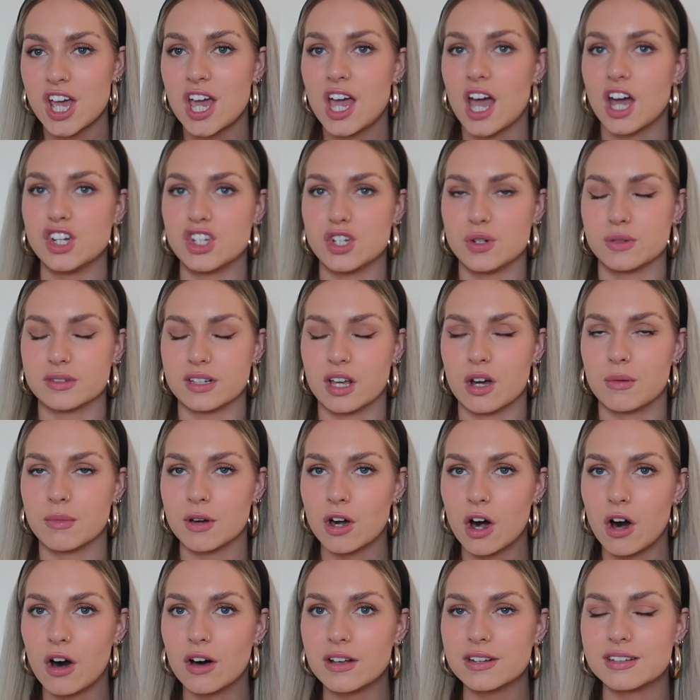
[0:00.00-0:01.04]
and she was like, oh my
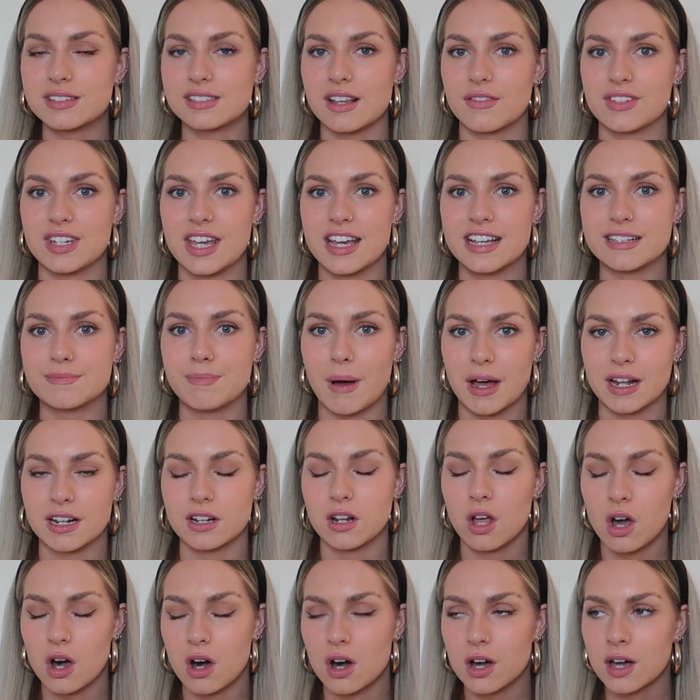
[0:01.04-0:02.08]
god, 7 years, bad
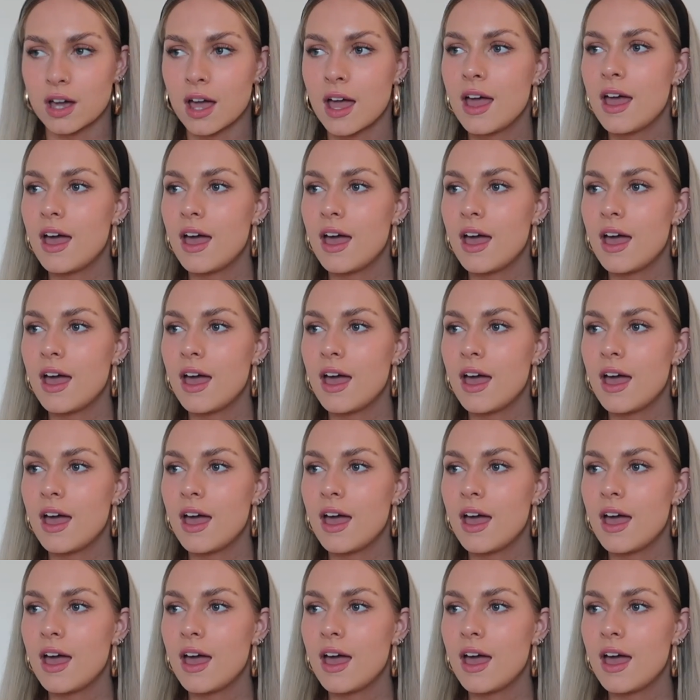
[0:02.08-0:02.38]
luck.